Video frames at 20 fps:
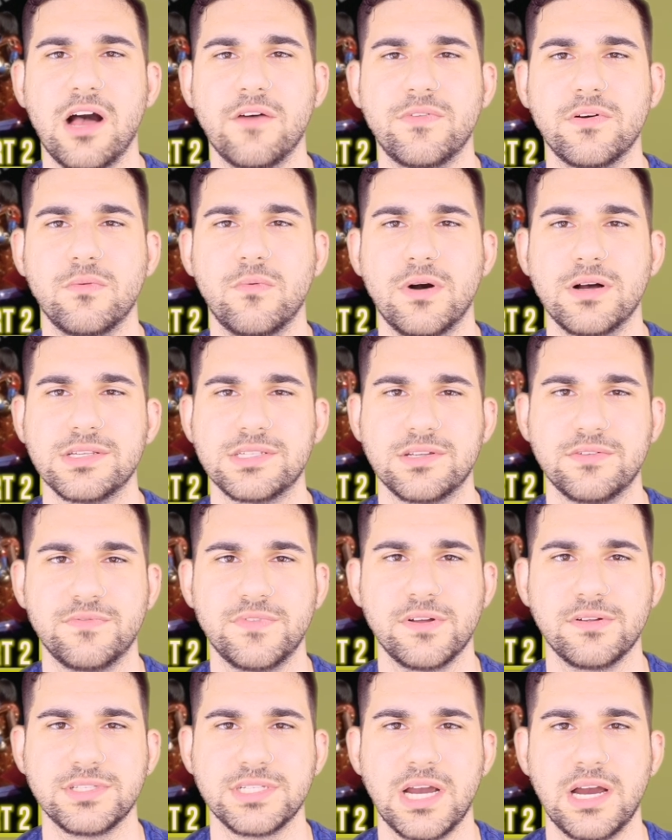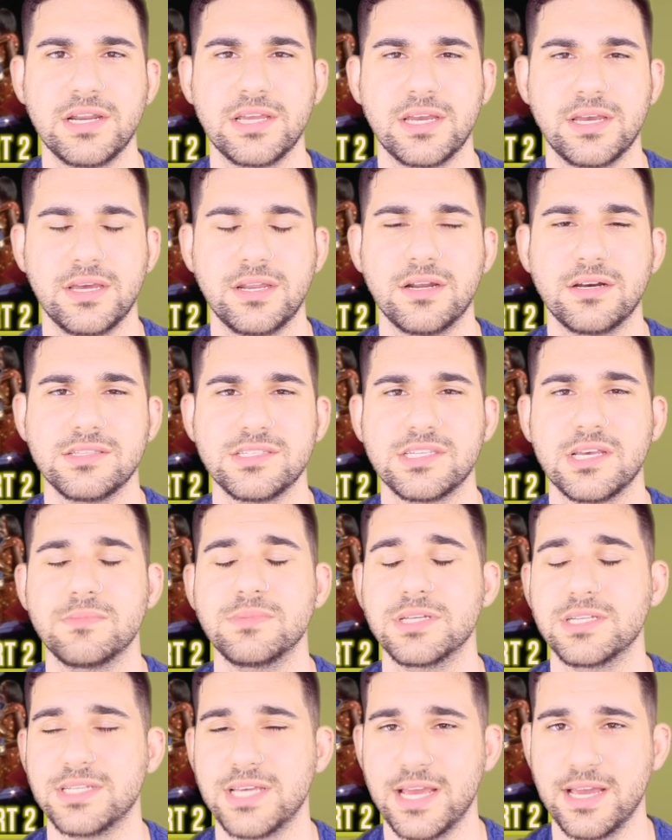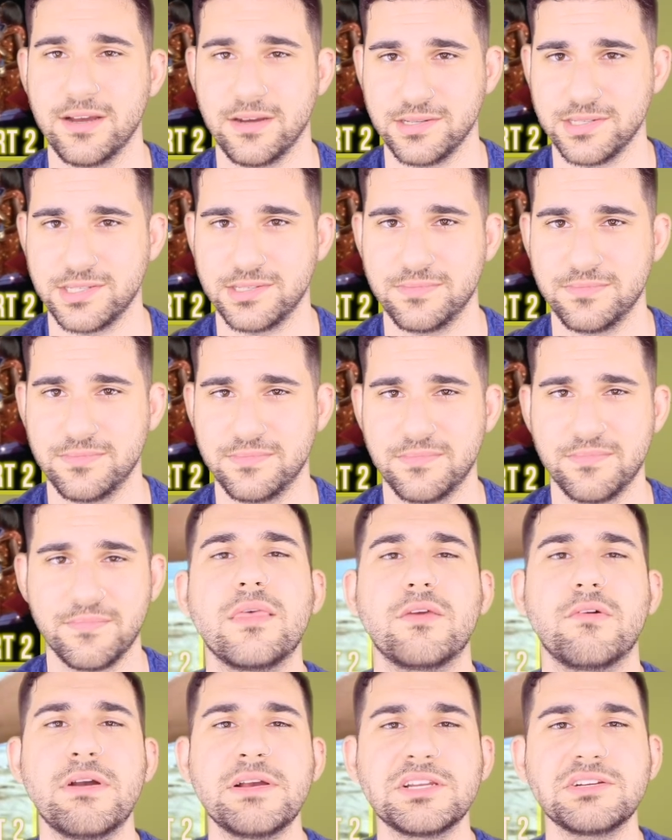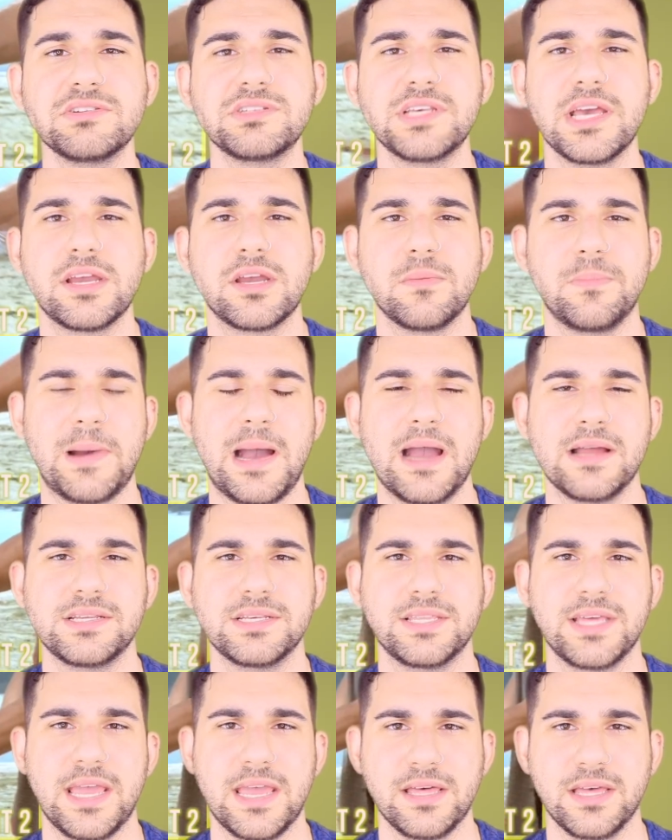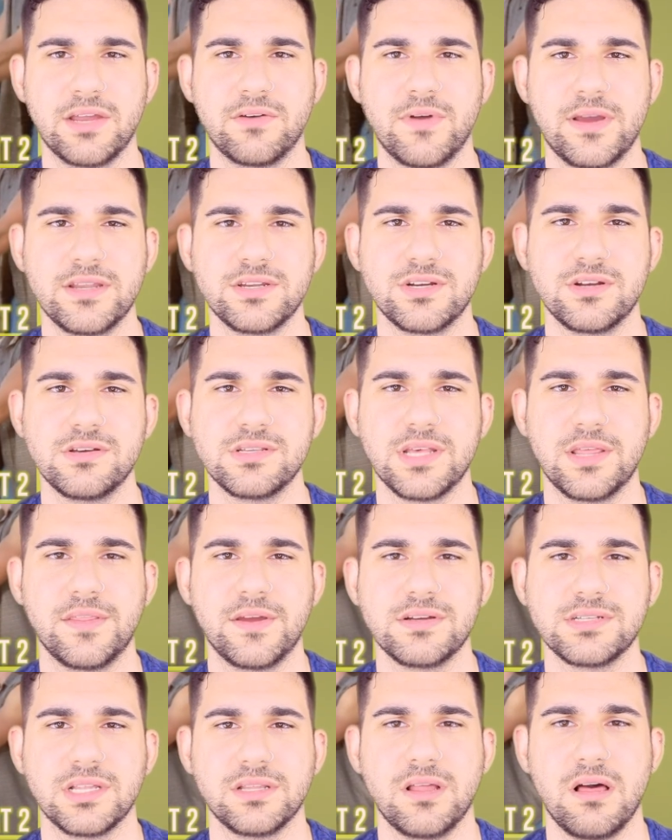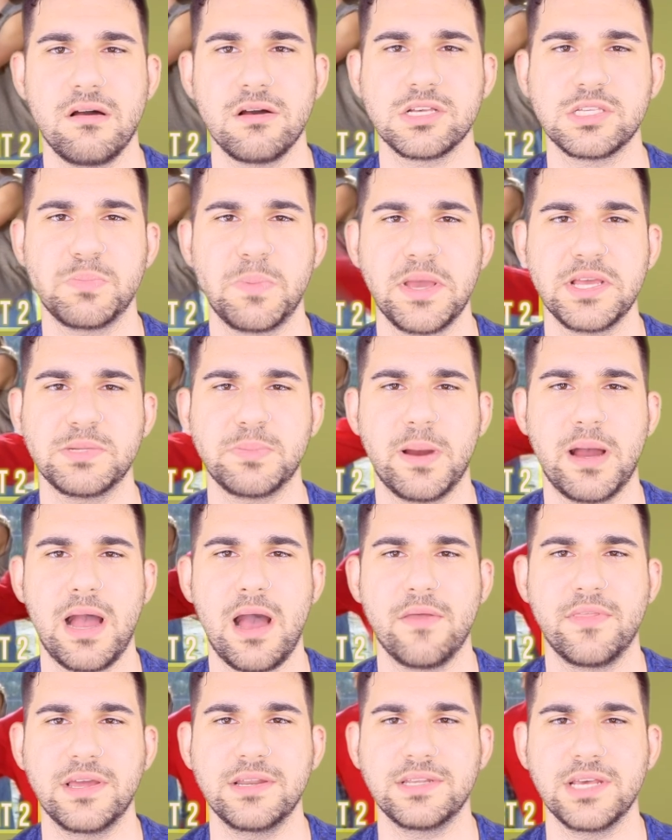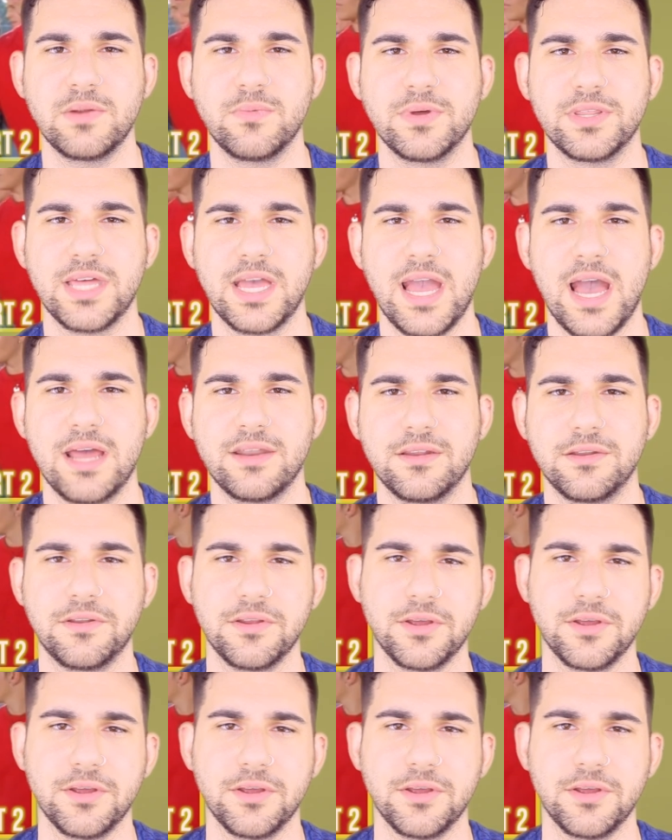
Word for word: Alpha wants to fill Tanya in on some details. The Rangers say goodbye to the Alien Rangers, and there's a long speech about how they did what they had to